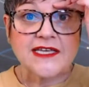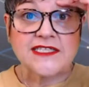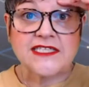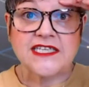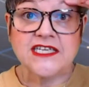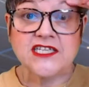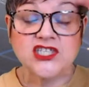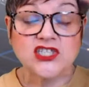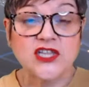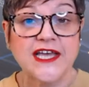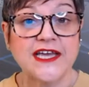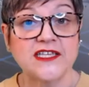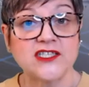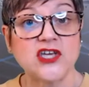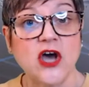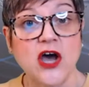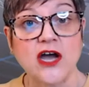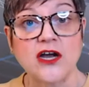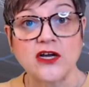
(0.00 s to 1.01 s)
teach late
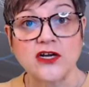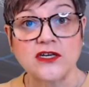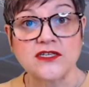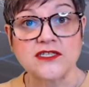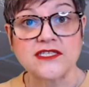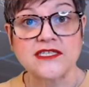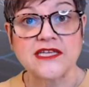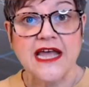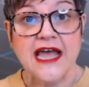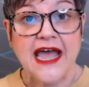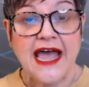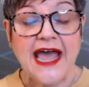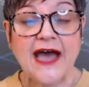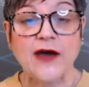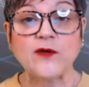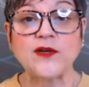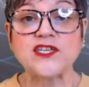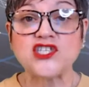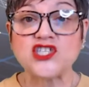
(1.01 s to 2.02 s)
talkers
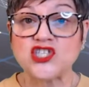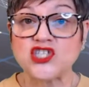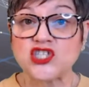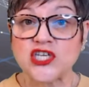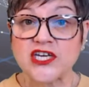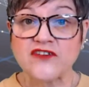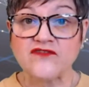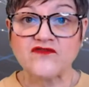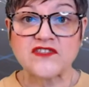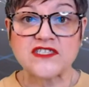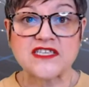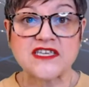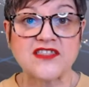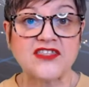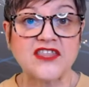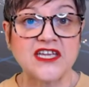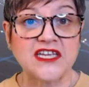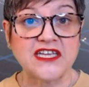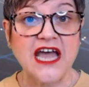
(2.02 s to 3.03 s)
how to shift
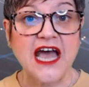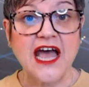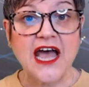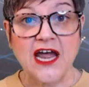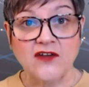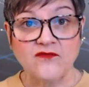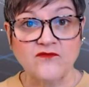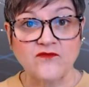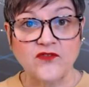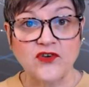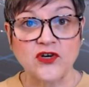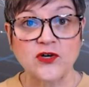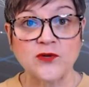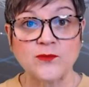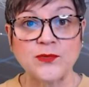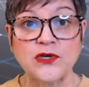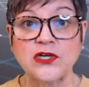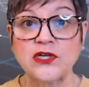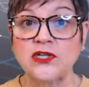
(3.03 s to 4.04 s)
the
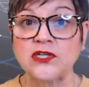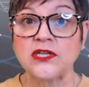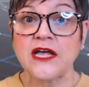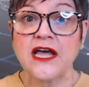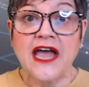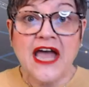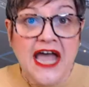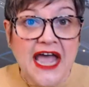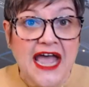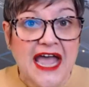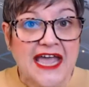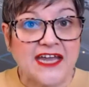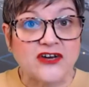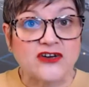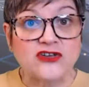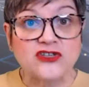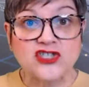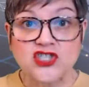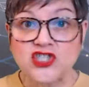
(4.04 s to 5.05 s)
nonverbal
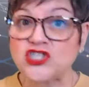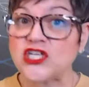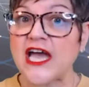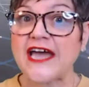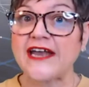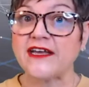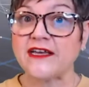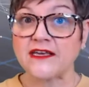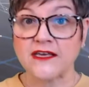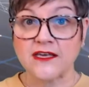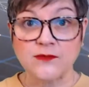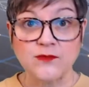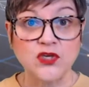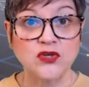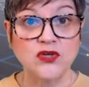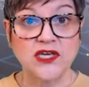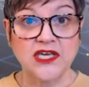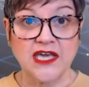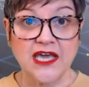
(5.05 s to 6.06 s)
energetic
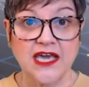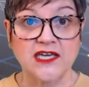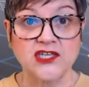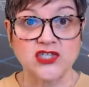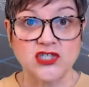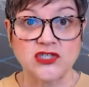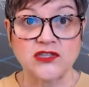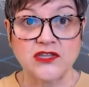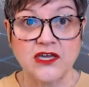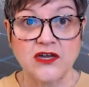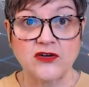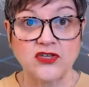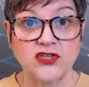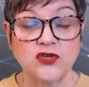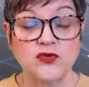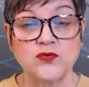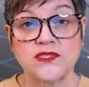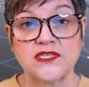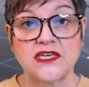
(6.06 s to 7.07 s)
communication they're
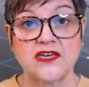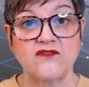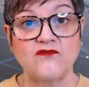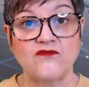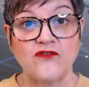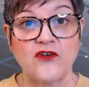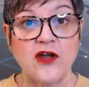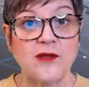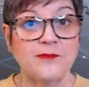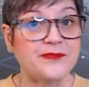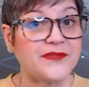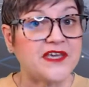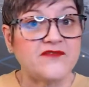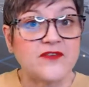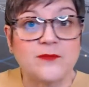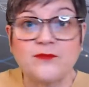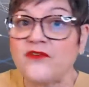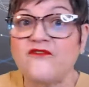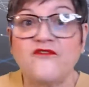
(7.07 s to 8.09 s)
using from
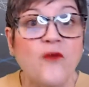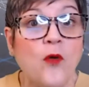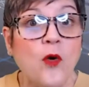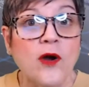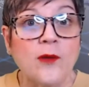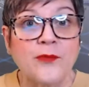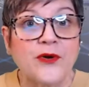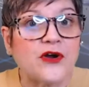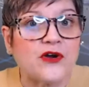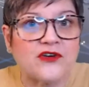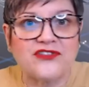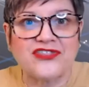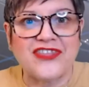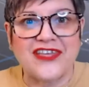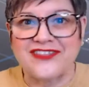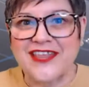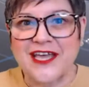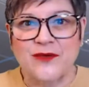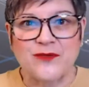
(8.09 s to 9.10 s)
even before birth
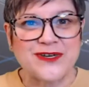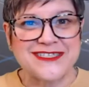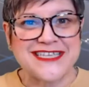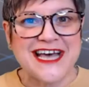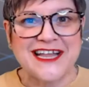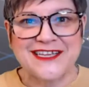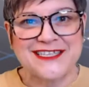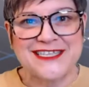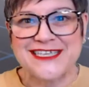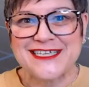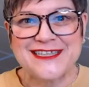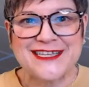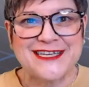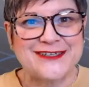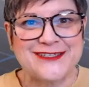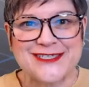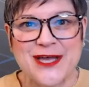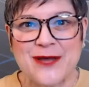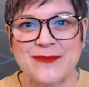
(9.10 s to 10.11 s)
that they were telling you in
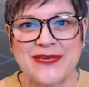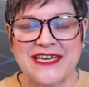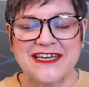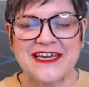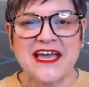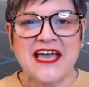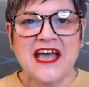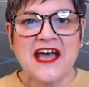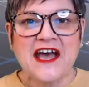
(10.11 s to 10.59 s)
their tummy